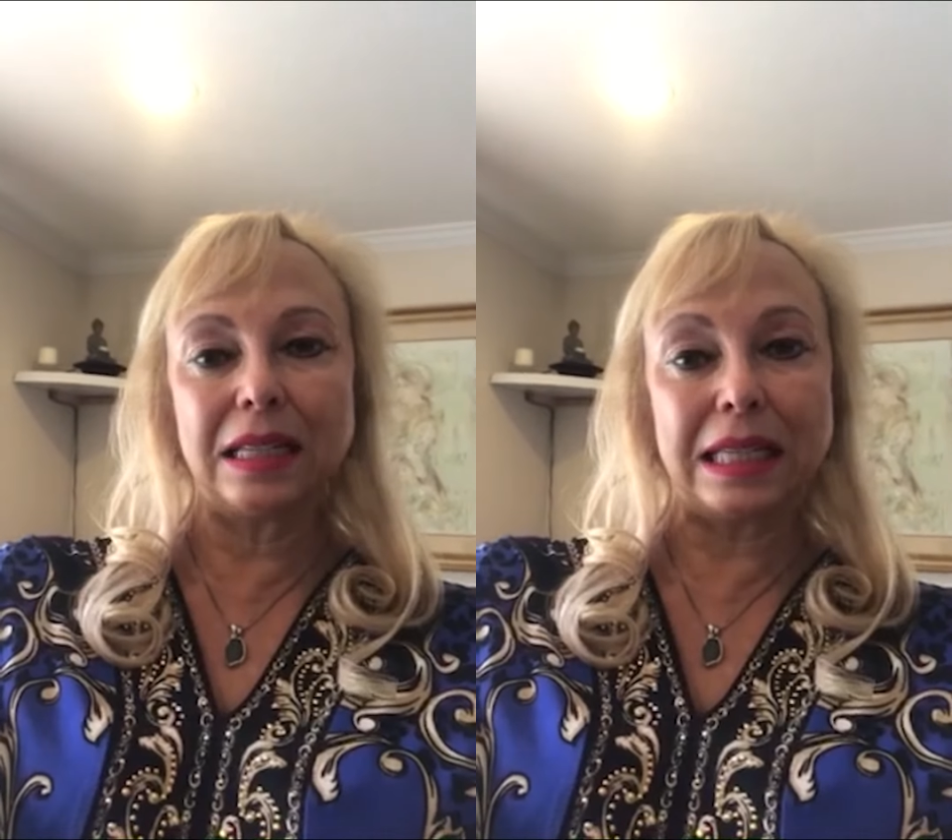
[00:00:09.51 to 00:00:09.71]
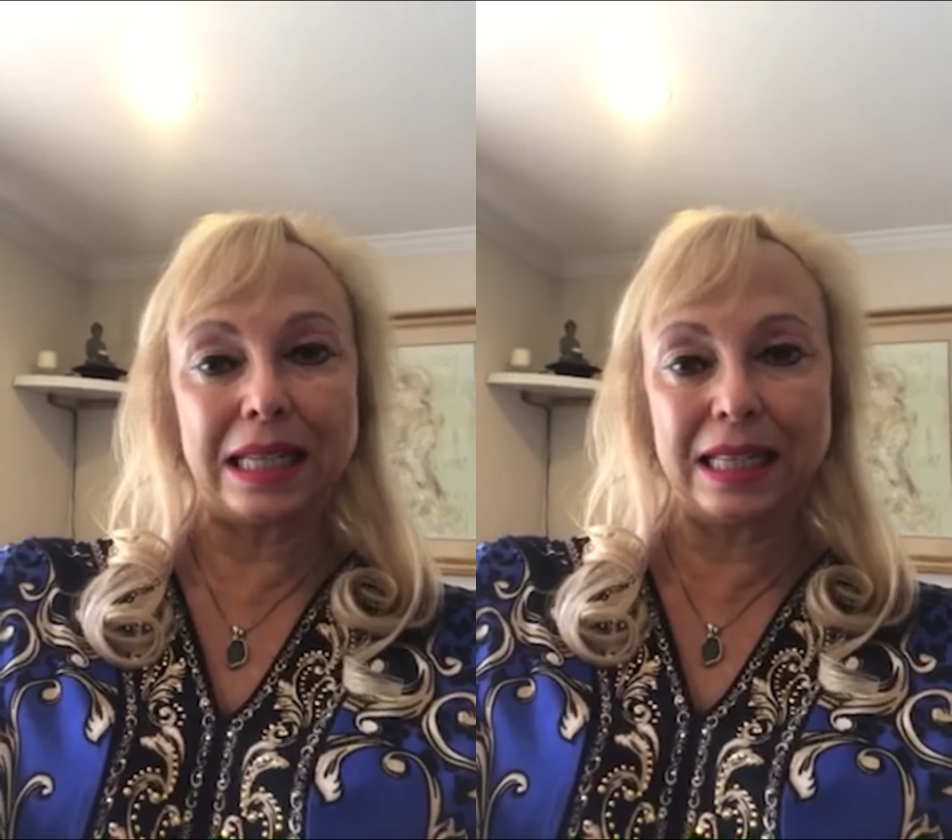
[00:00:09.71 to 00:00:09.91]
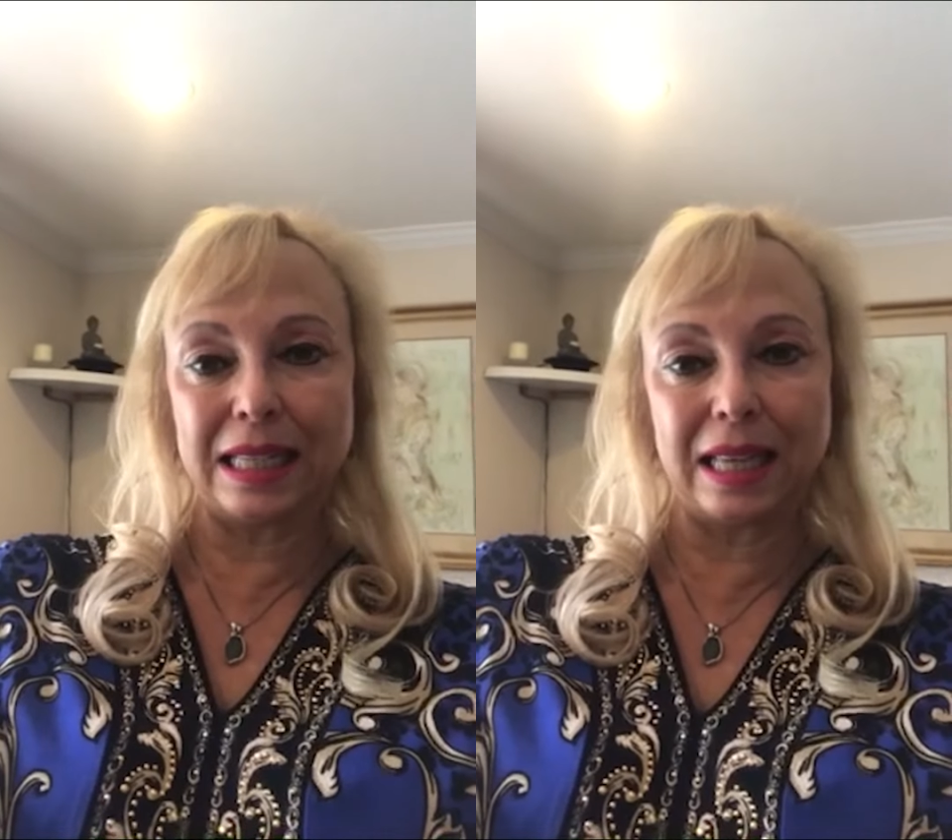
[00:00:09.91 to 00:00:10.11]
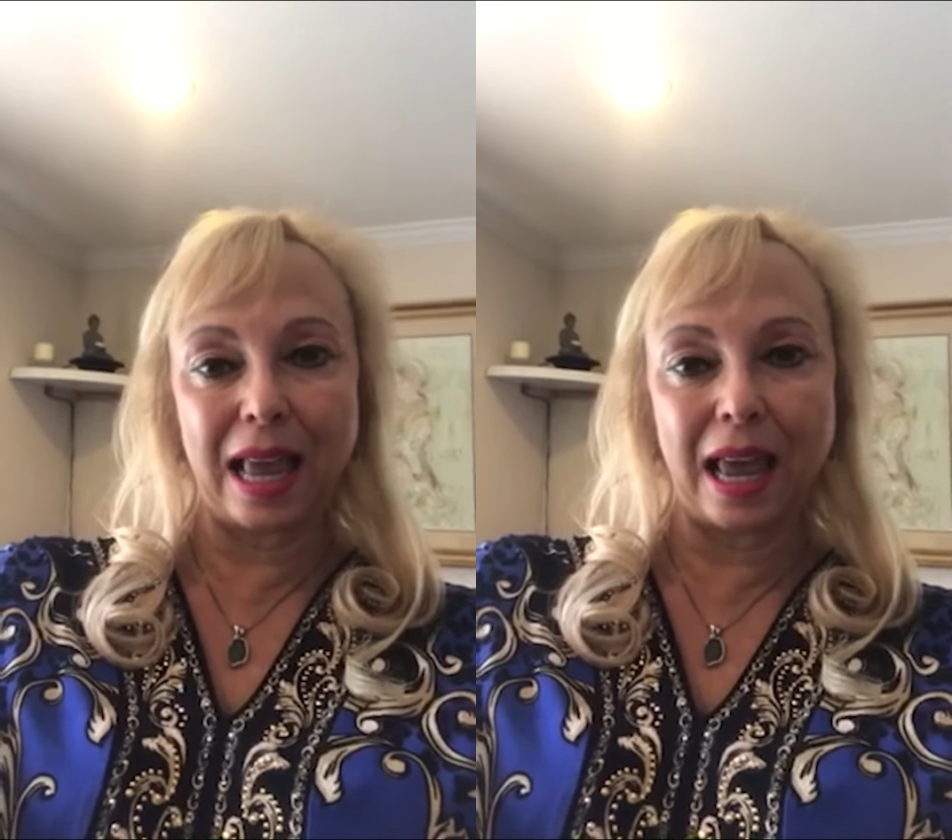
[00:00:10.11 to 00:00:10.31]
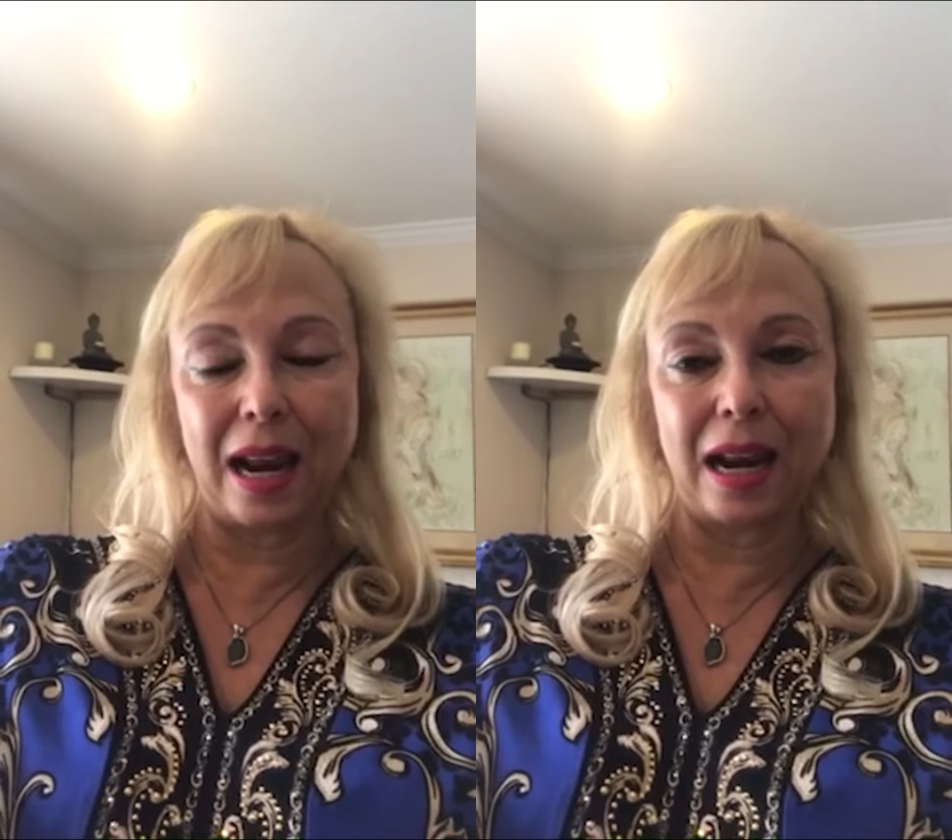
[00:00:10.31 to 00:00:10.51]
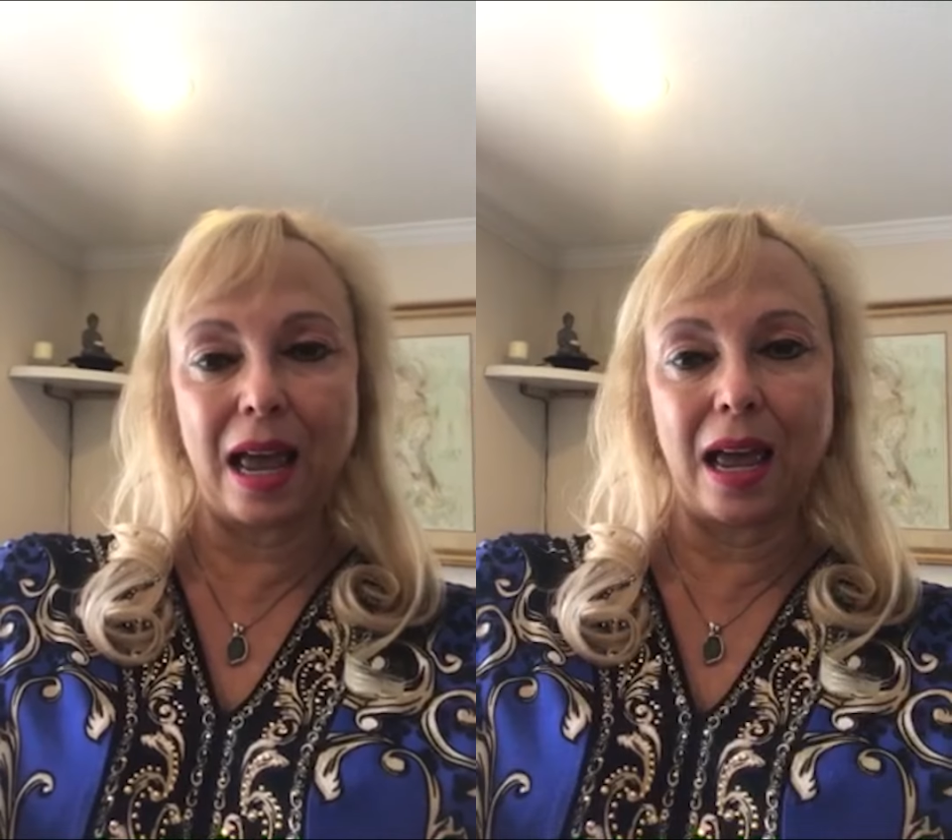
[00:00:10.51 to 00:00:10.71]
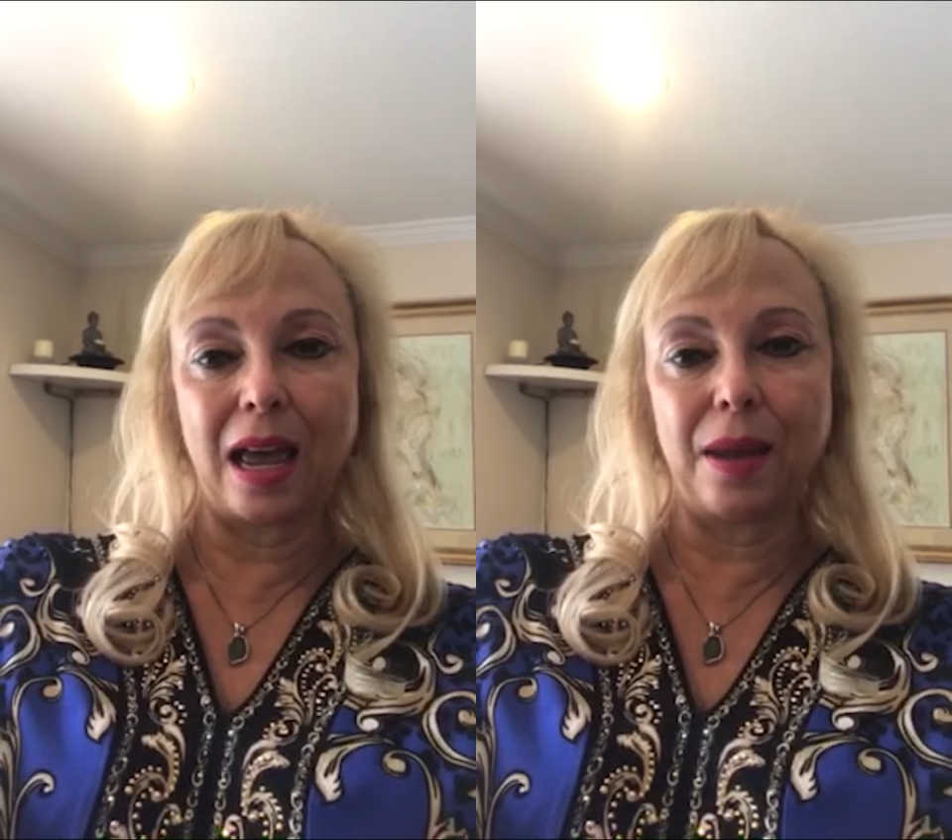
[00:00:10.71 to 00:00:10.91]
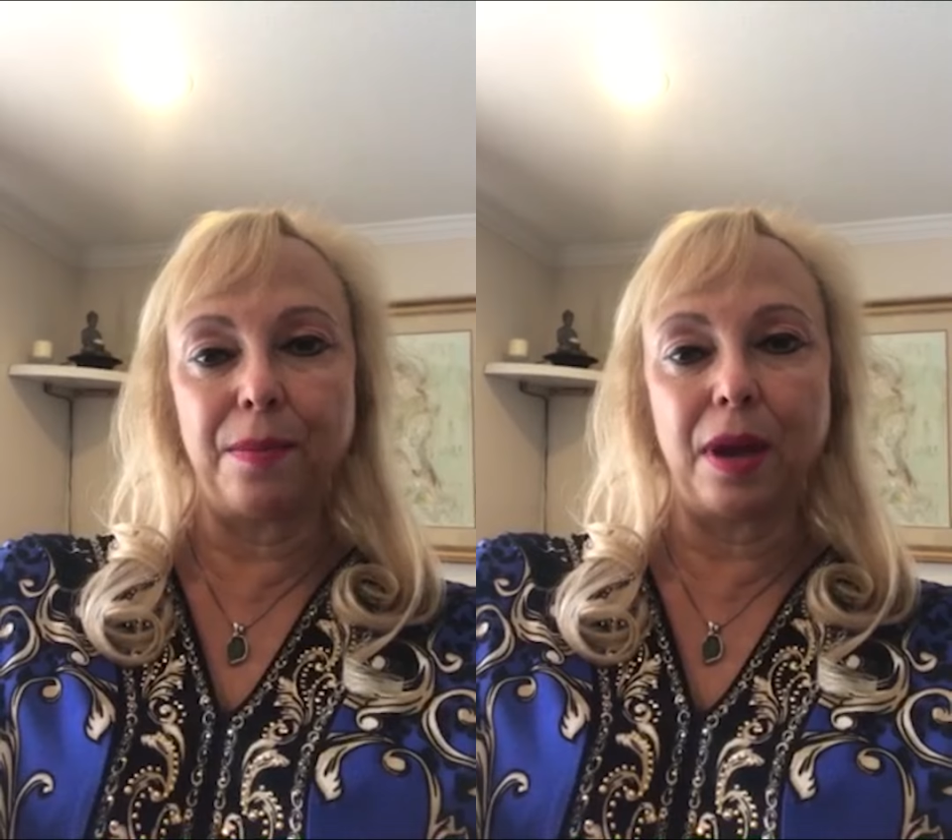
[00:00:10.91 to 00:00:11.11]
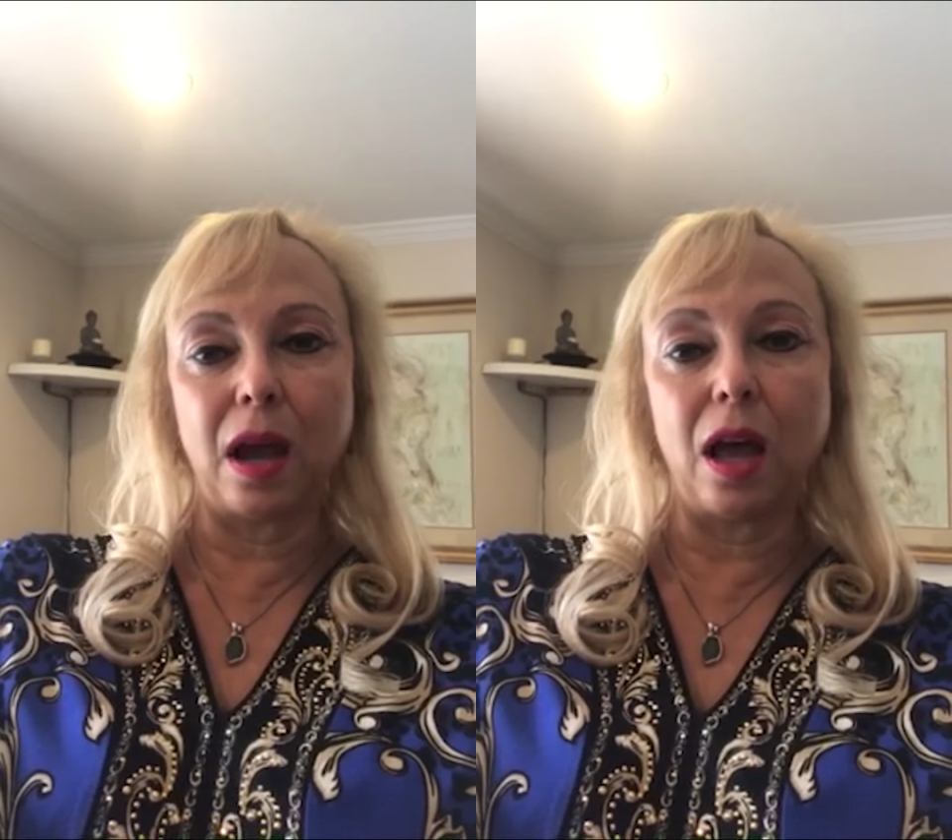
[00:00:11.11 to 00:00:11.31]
since then I'm